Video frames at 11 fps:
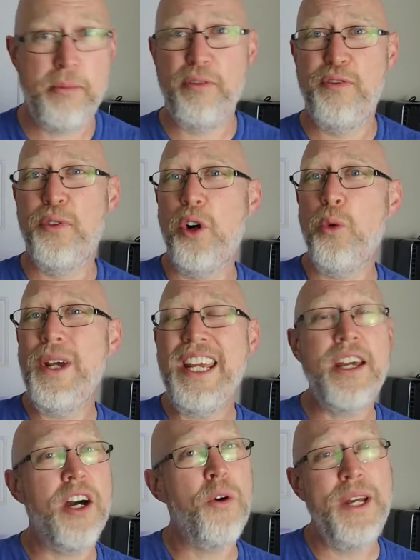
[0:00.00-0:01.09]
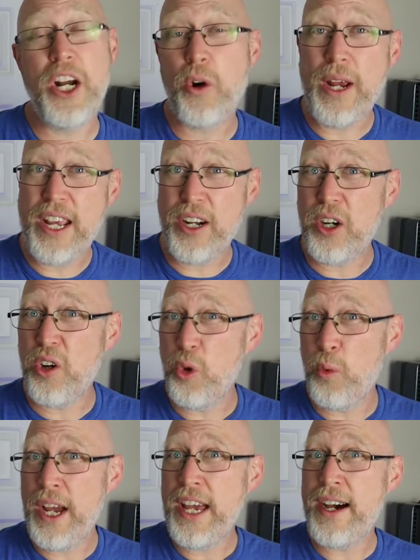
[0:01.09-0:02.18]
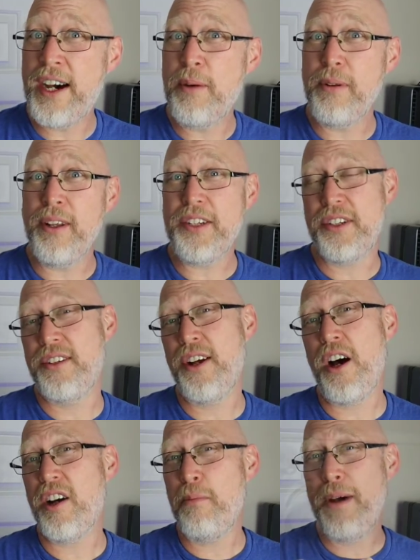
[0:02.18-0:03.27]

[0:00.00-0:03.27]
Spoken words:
Now, before we go and crank it all the way up, let's talk